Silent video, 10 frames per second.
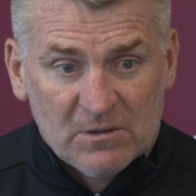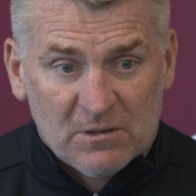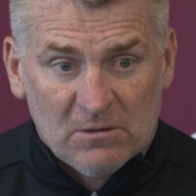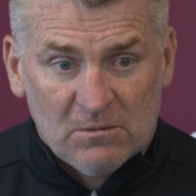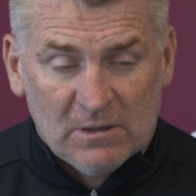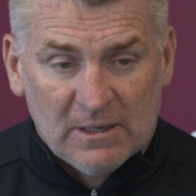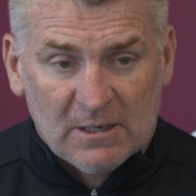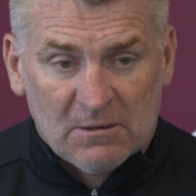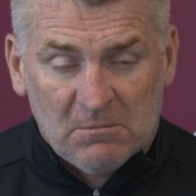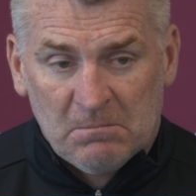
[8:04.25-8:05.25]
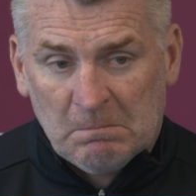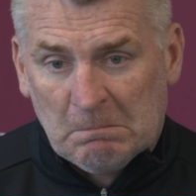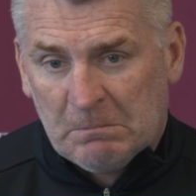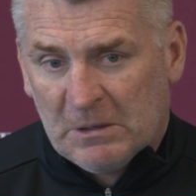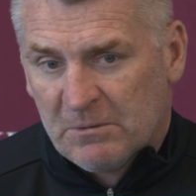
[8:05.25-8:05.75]
You know,
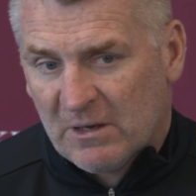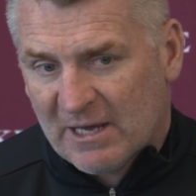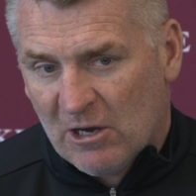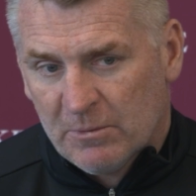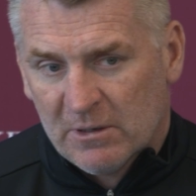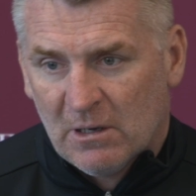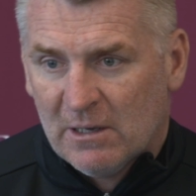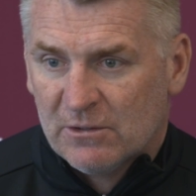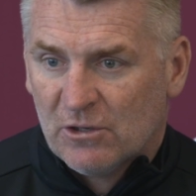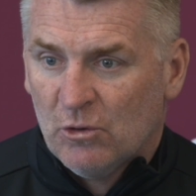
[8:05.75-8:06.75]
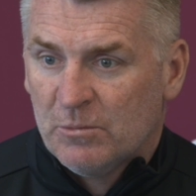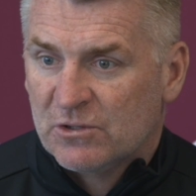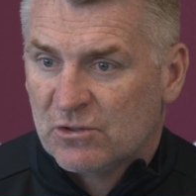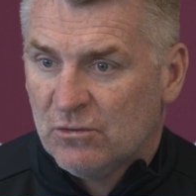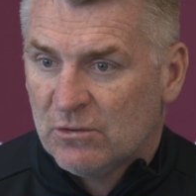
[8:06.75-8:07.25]
people like Albert Adoma
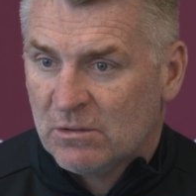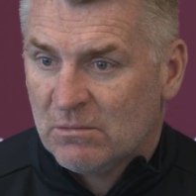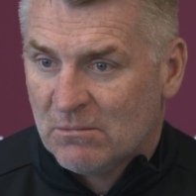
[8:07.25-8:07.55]
scored